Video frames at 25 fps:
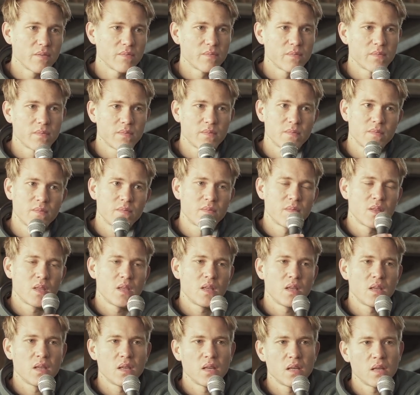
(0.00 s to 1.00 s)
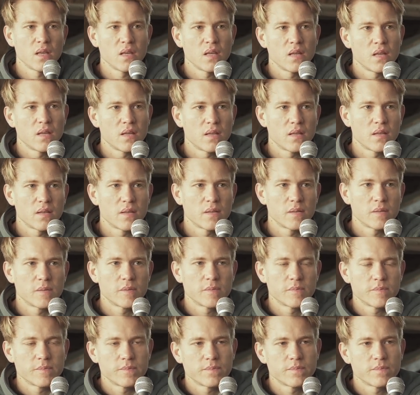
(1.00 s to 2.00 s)
A business. Oh, my God, yeah.
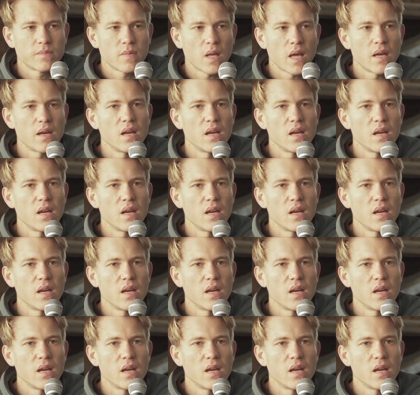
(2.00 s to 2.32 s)
But